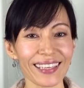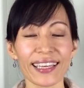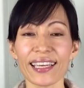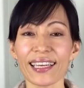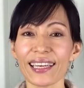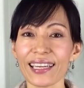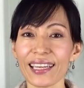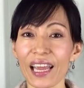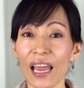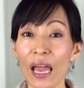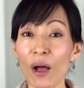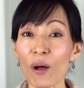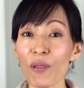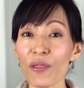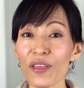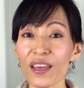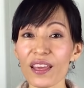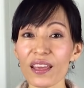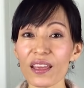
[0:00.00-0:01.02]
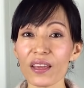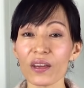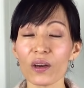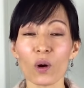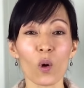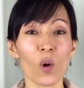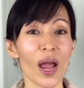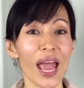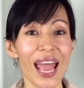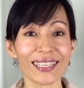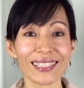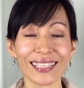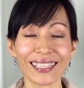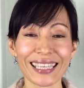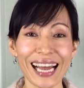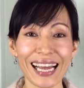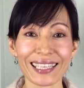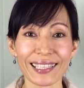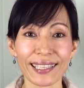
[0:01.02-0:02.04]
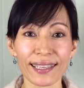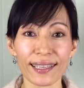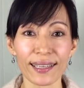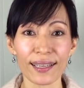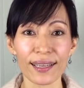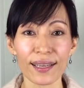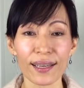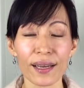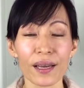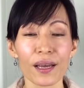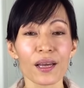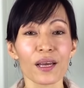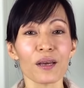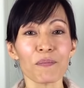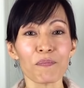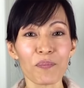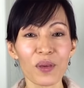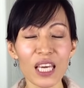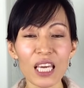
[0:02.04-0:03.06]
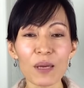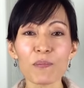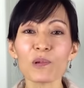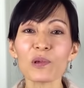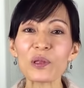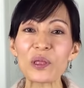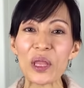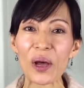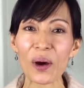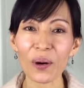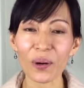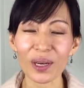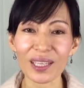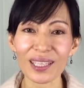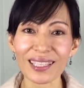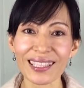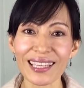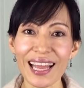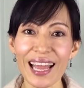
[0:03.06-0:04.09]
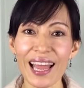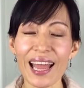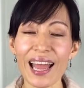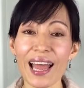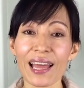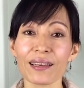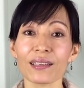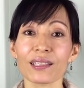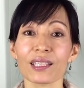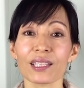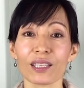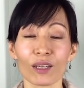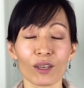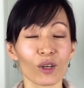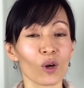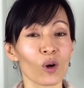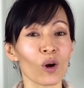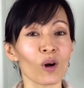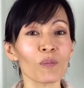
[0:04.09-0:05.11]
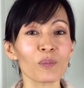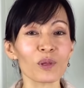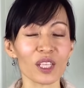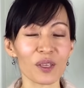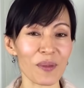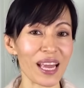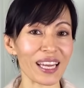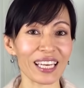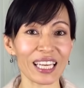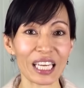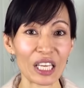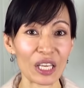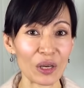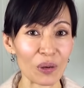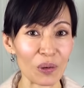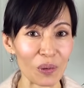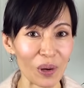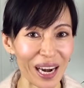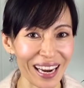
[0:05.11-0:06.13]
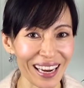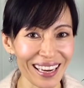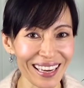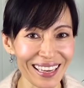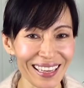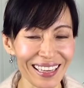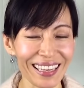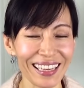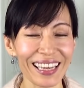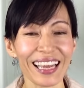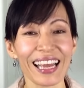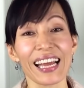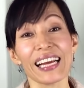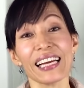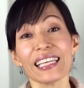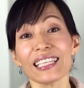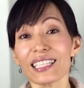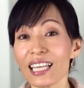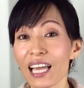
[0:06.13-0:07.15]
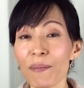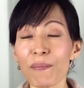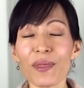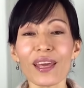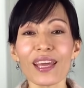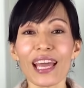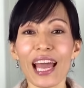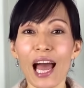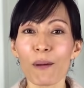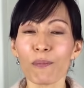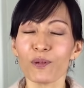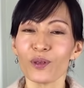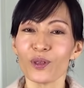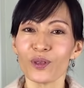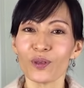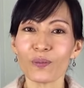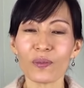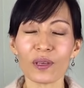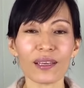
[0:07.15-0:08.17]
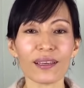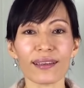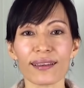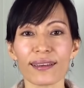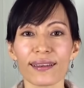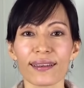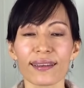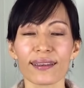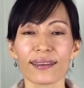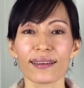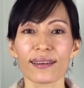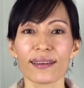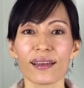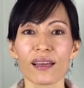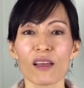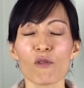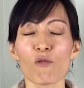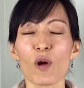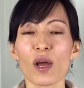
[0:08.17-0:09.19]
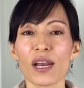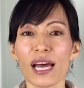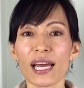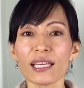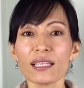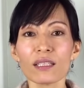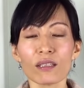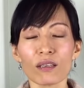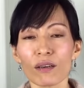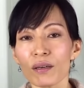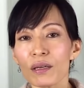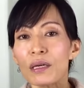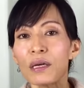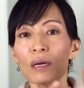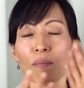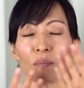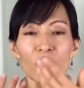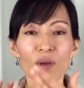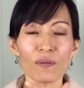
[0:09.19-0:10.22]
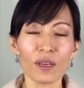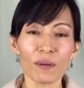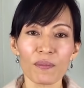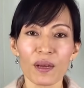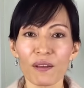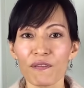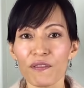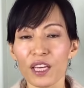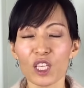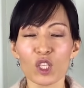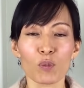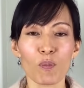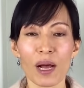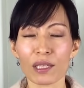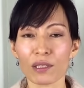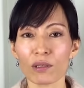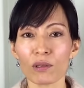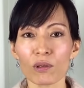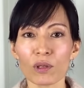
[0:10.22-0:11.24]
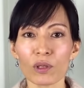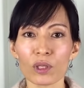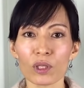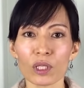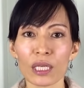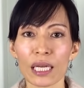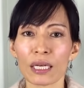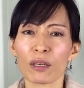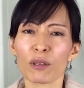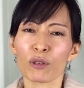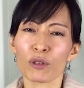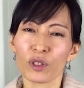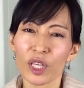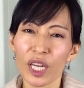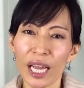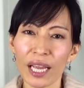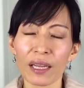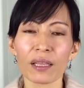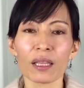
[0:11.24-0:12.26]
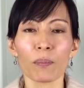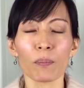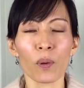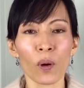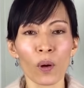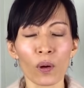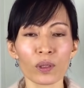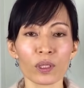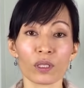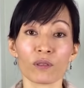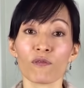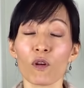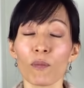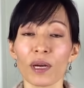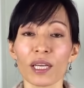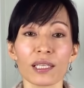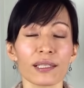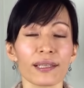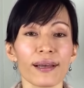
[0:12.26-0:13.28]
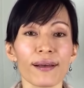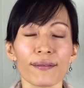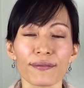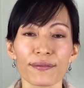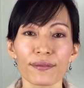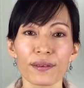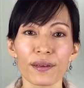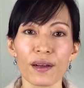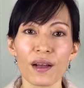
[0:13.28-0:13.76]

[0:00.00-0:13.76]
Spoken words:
eating healthy or exercising, people notice and start complimenting you, right? Same thing happened to me. When I started moving my face muscles and creating the poses for myself,